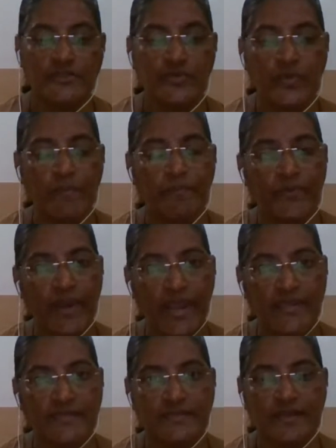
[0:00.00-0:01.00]
Do we
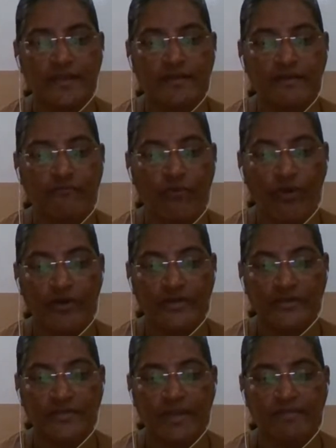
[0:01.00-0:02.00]
praise, reward,
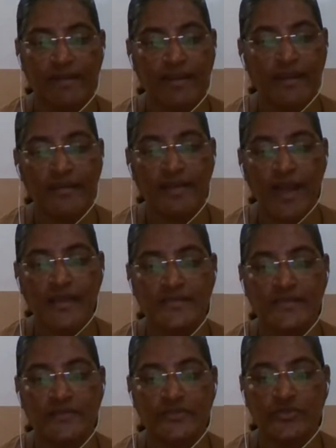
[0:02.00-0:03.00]
and
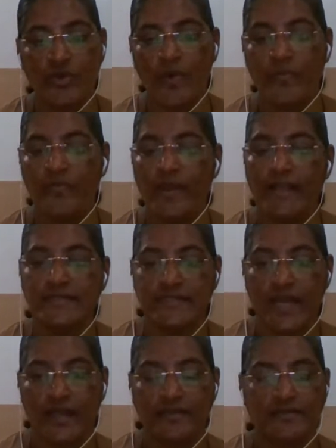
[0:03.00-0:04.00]
recognize a job well
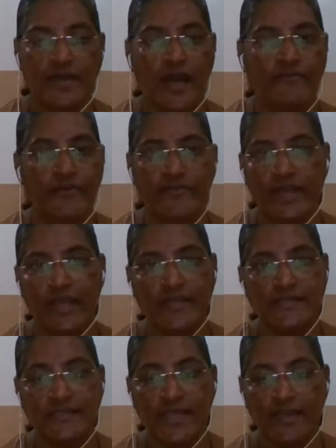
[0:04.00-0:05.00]
done, however
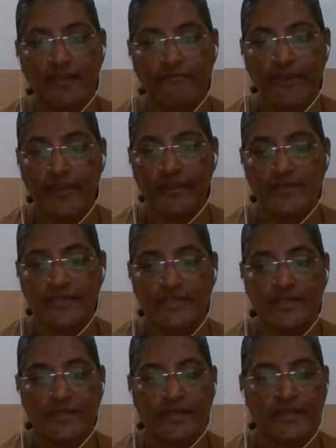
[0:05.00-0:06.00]
insignificant?
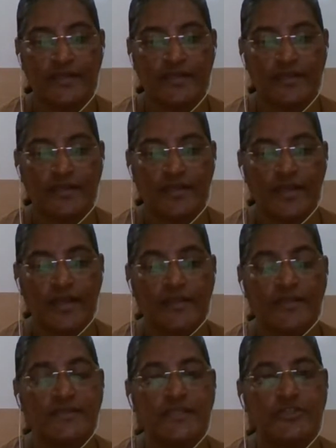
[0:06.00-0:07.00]

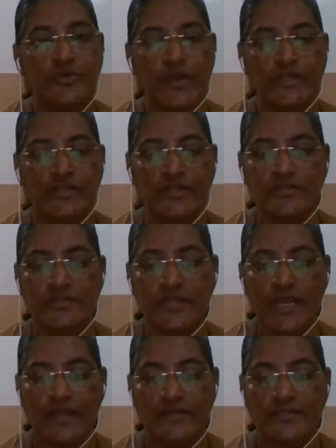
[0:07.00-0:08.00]
The situation
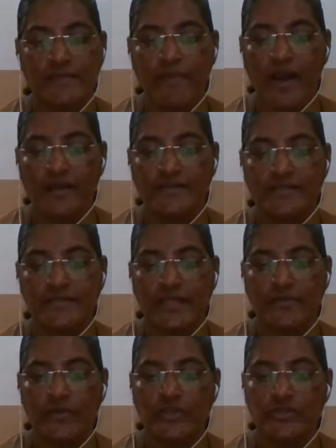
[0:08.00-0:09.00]
today demands
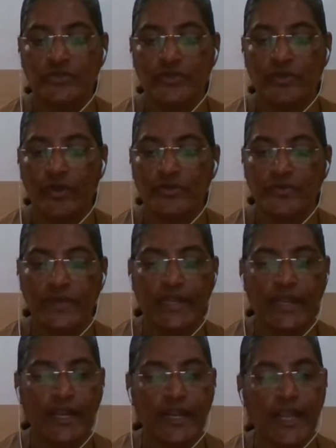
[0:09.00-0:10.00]
that we should not
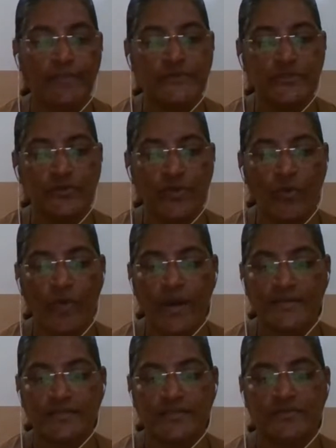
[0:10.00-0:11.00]
only claim to know
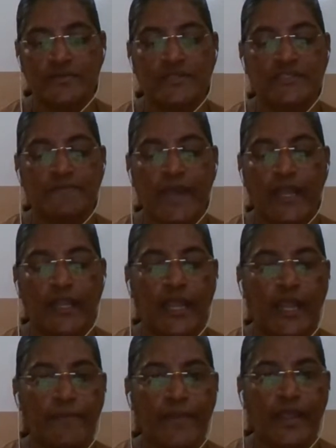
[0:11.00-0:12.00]
our students by
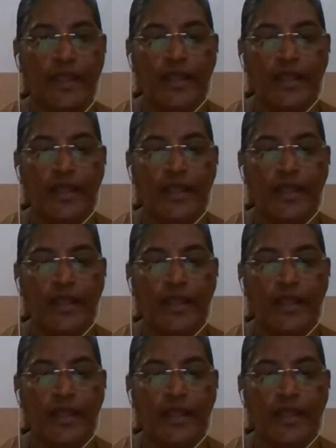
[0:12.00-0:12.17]
name,